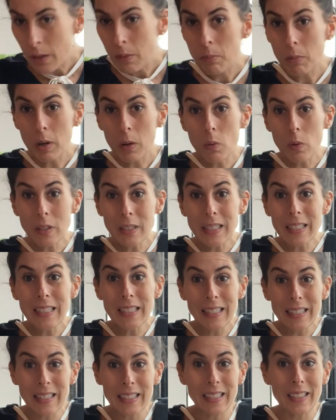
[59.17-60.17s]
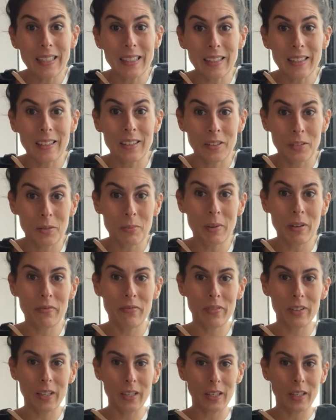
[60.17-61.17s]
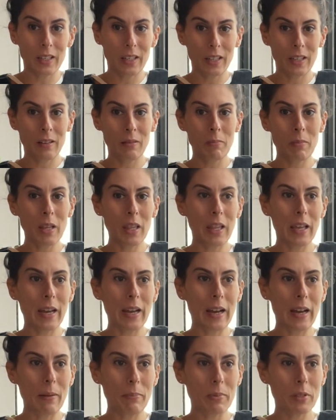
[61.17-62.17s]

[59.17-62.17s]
Bug wants to sit under my feet, in my lap.